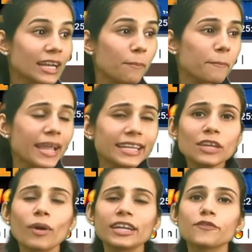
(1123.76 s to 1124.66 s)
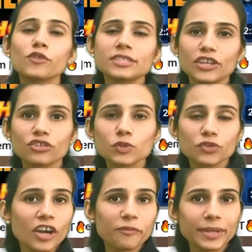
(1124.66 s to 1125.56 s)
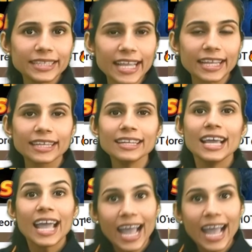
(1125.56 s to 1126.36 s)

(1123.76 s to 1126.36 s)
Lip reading: there are many wonderful sessions which have been taken,